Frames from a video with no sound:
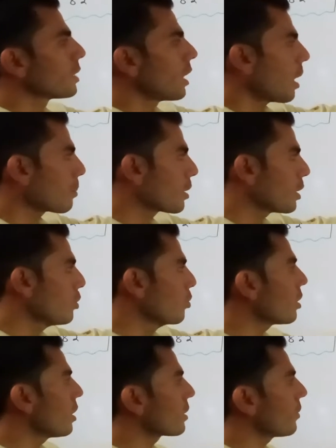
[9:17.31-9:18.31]
of the
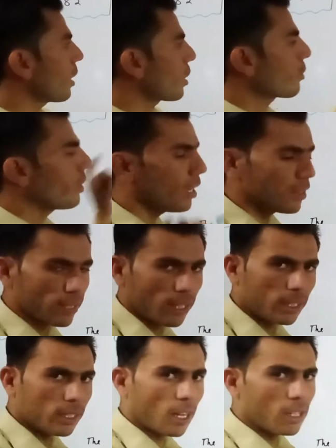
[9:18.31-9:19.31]
nucleus for valence
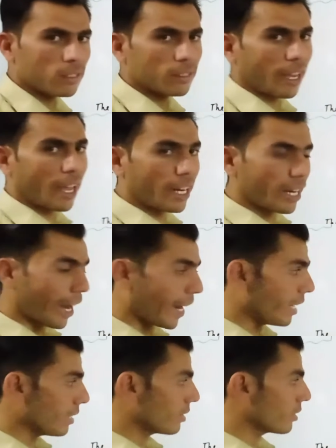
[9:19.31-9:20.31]
electrons, and
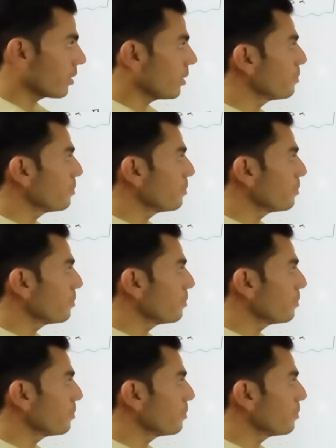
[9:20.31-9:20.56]
hence